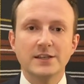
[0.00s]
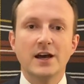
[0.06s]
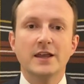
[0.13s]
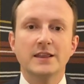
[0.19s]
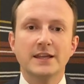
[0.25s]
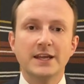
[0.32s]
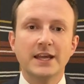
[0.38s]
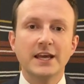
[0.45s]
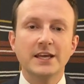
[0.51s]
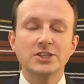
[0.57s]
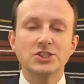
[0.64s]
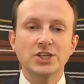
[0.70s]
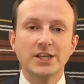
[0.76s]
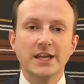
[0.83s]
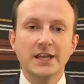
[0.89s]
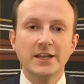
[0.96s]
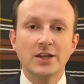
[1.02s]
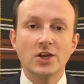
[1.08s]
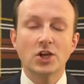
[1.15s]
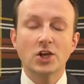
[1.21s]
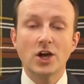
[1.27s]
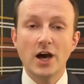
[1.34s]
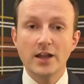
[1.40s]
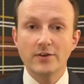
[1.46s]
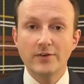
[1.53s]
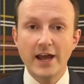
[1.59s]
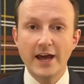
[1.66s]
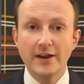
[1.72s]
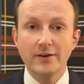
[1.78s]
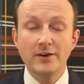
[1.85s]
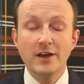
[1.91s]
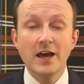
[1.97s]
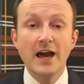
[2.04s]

on litigation in Colorado.